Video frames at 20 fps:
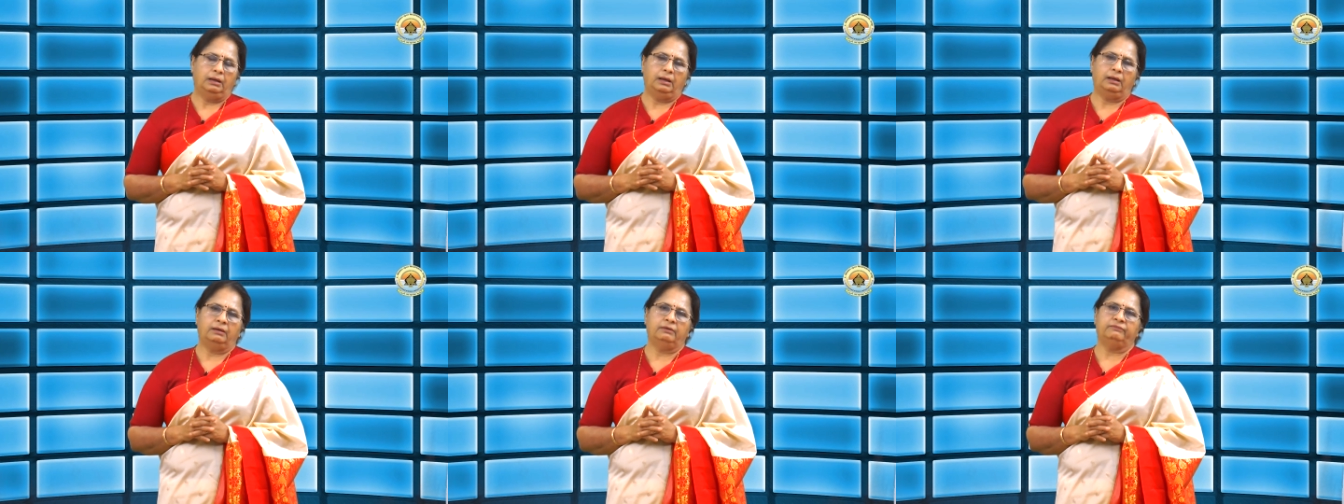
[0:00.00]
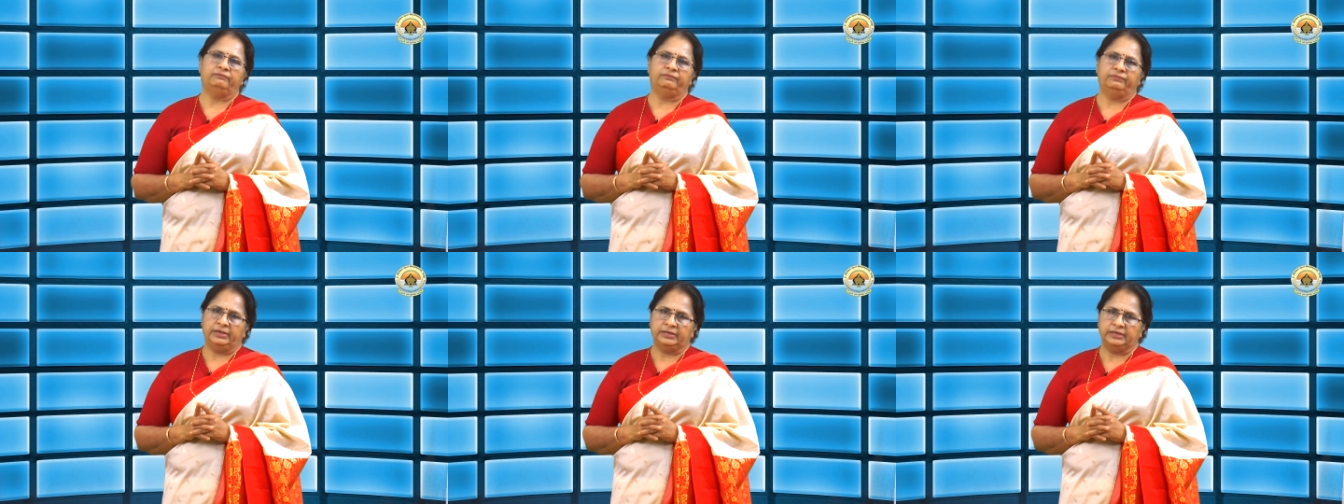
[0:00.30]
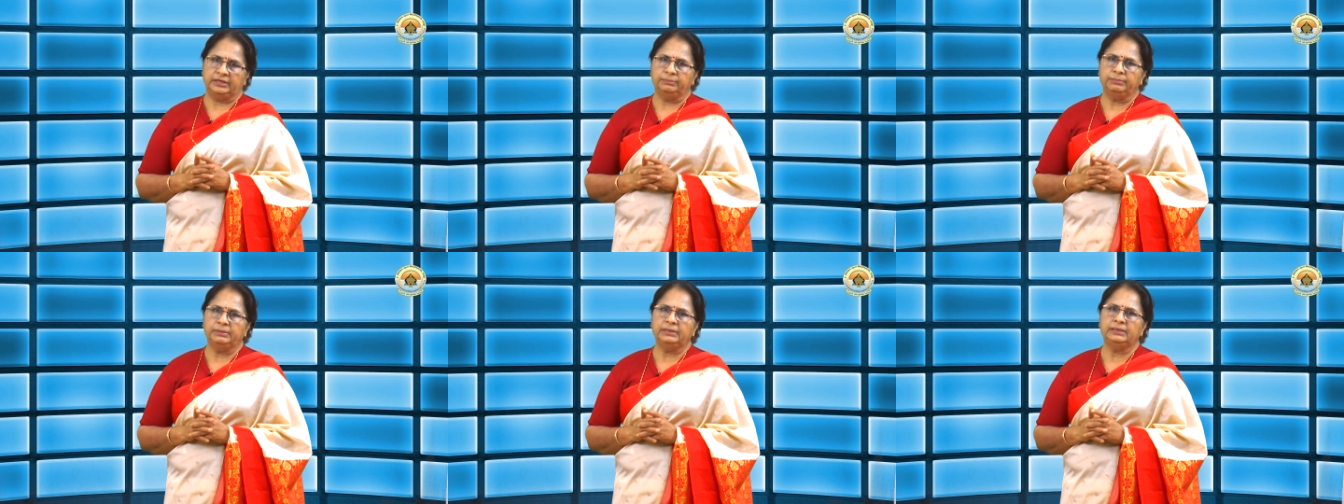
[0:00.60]
a
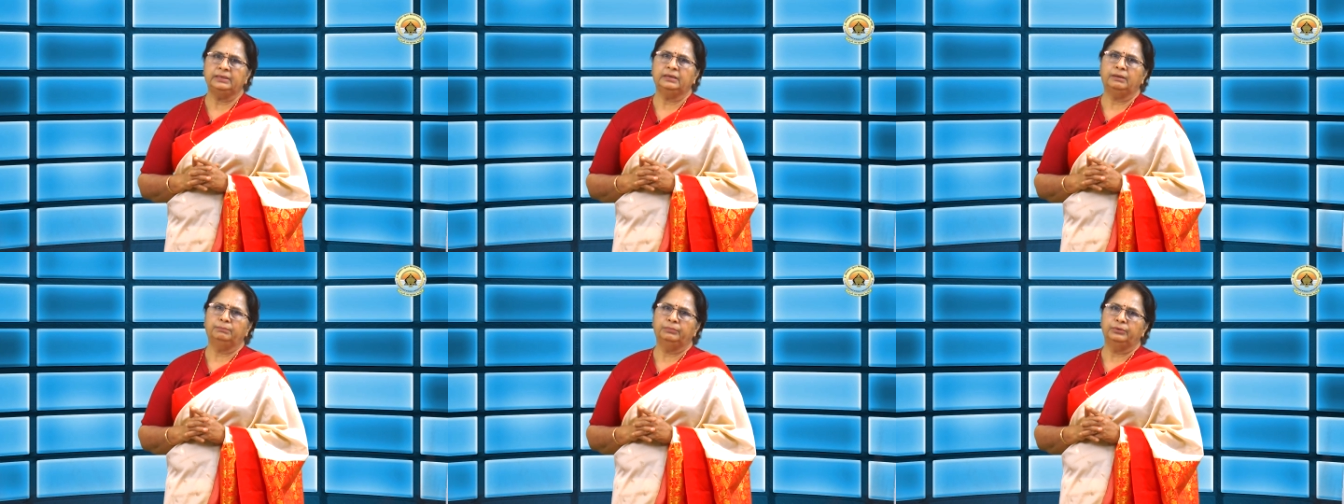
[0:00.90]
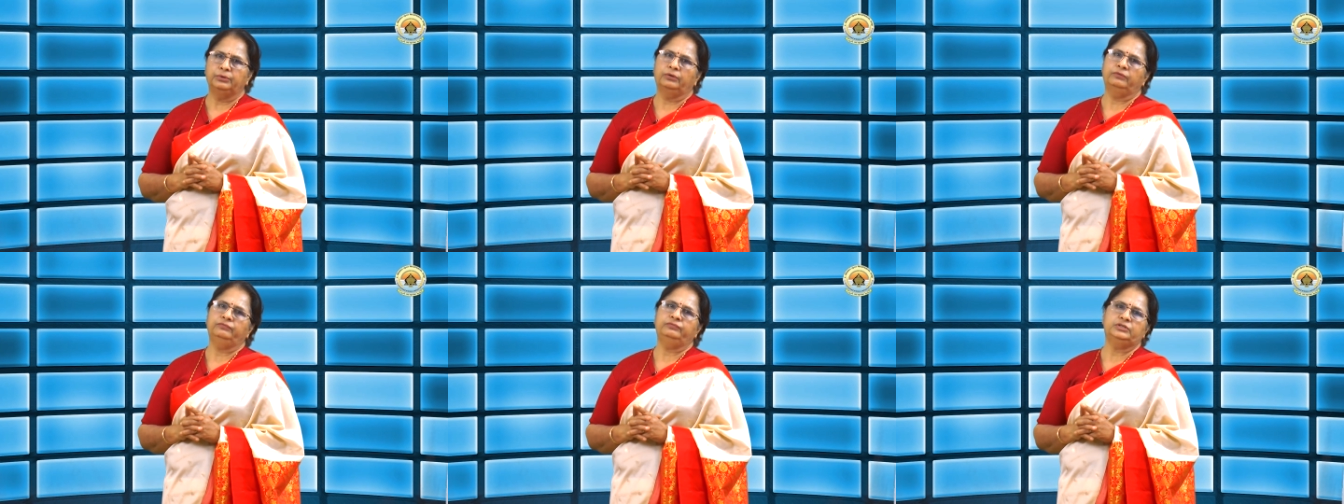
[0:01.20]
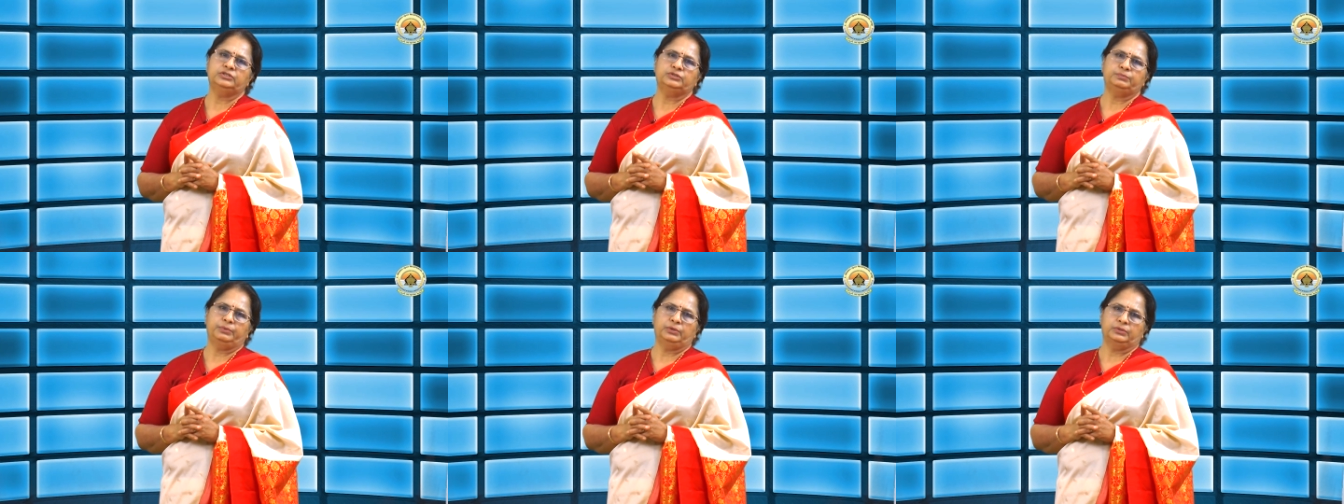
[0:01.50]
variable number of
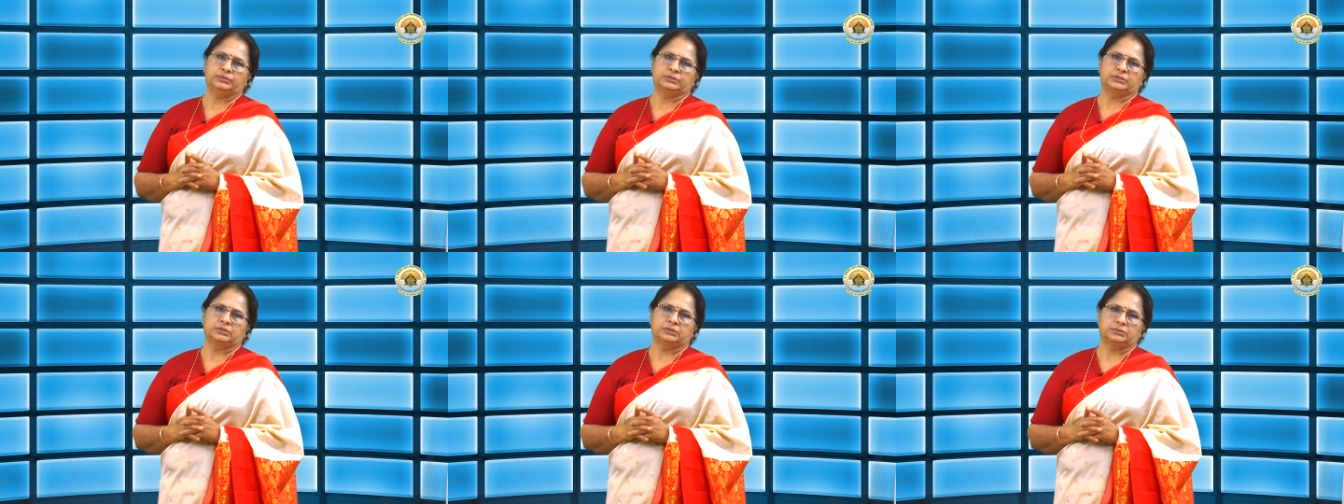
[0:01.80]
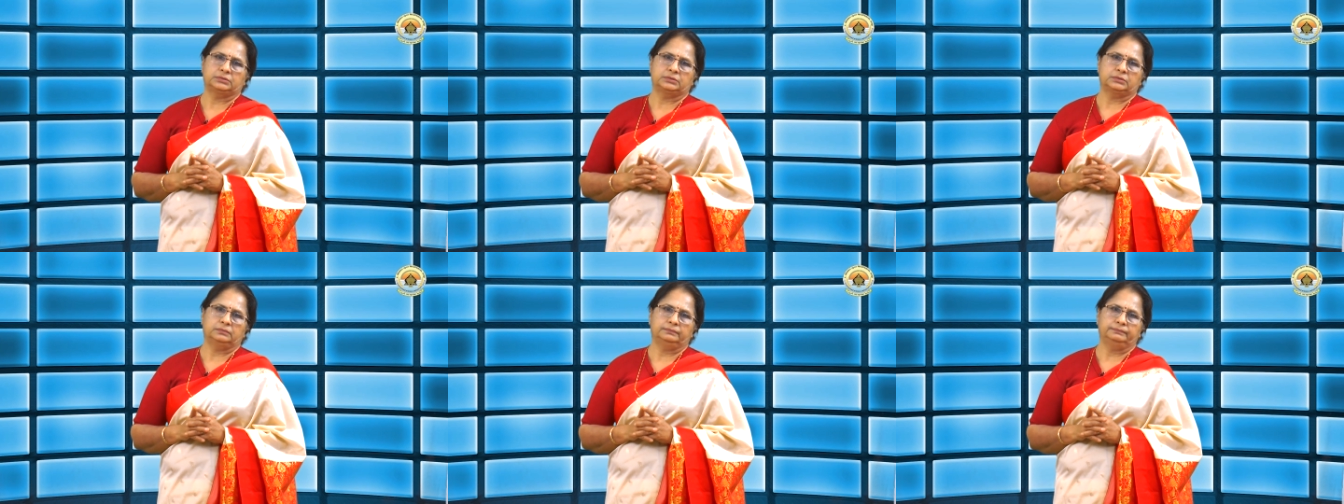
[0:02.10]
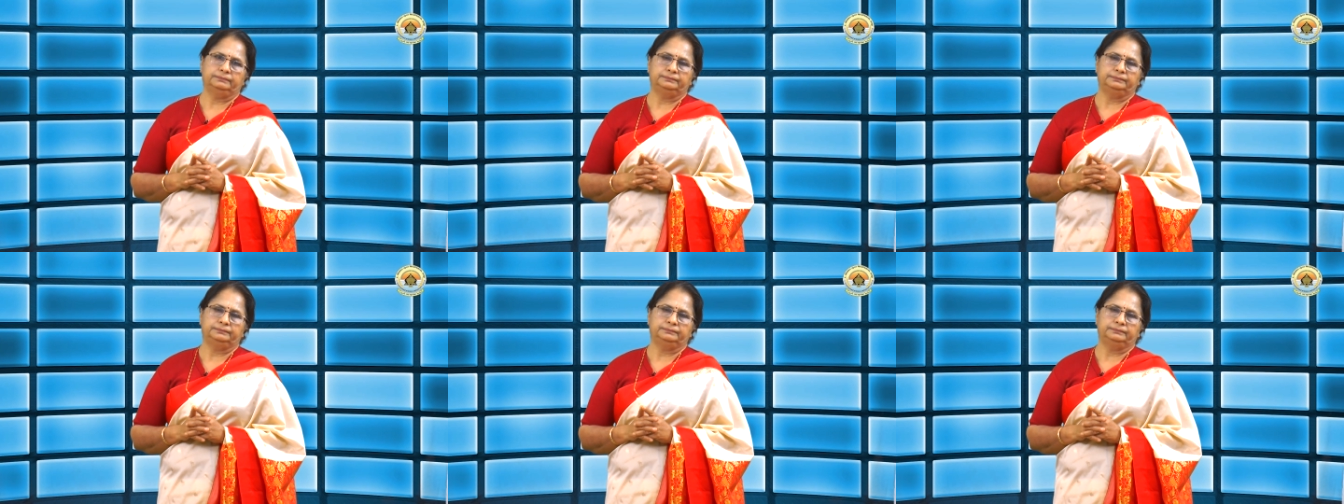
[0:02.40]
responses.